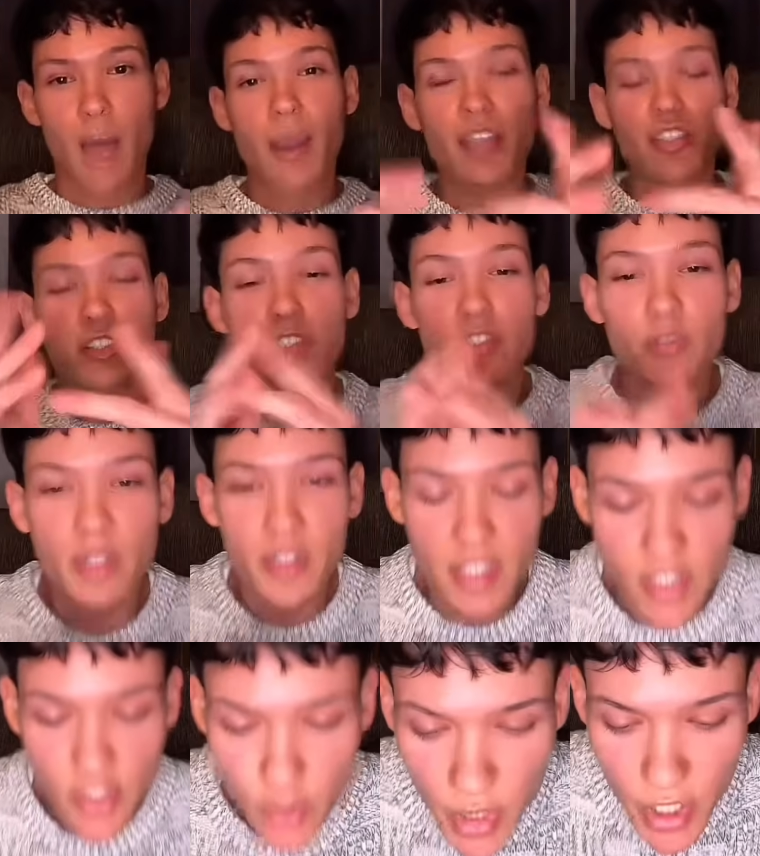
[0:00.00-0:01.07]
I'm actually
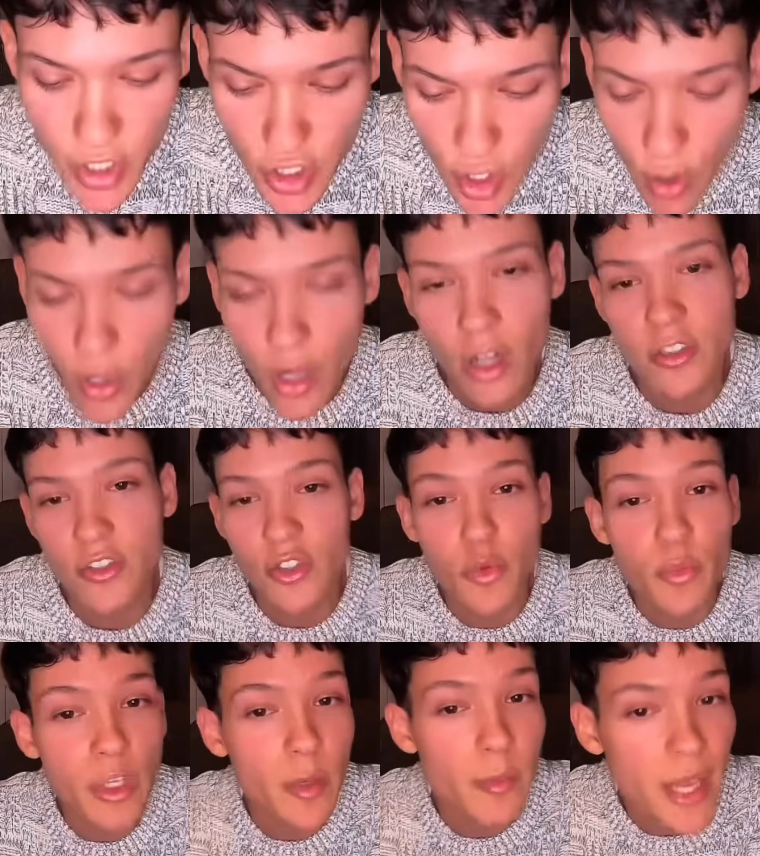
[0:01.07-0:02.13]
doing this Swedish show called
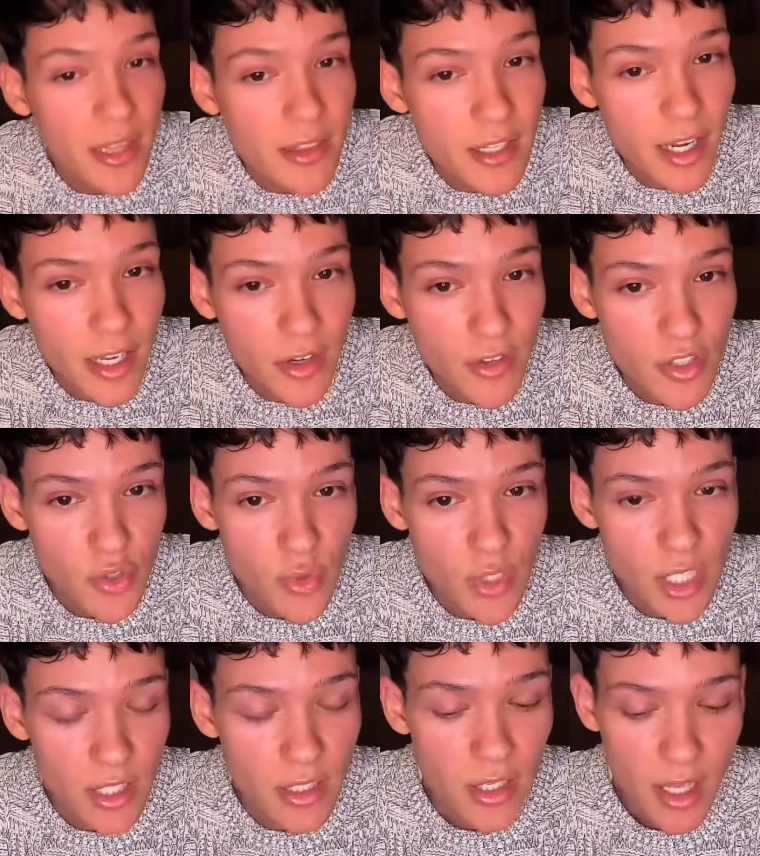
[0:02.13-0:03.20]
Så mycket bättre here in
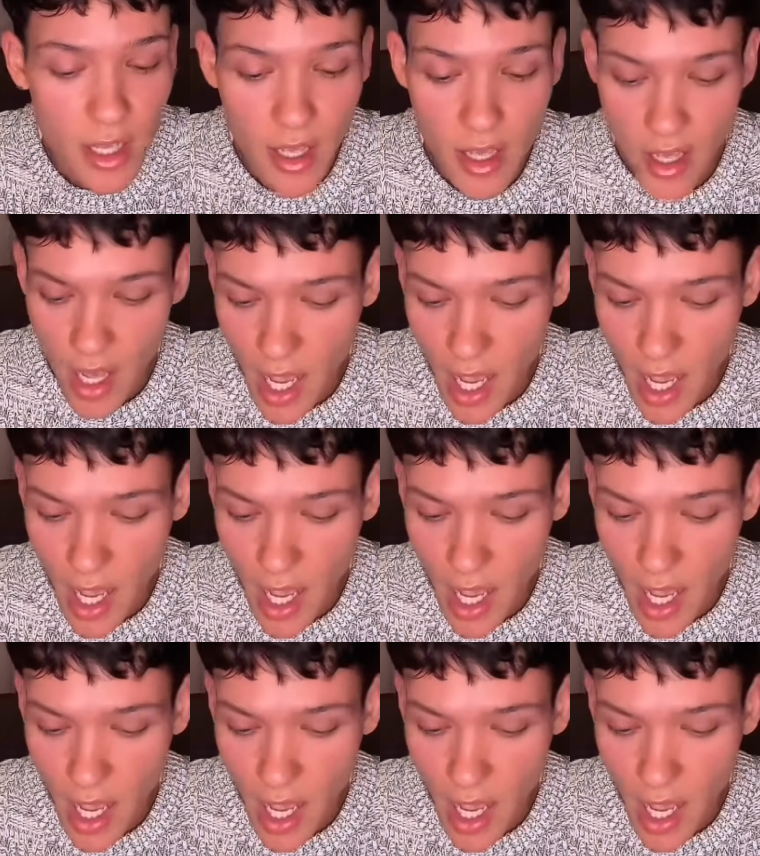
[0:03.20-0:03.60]
Sweden.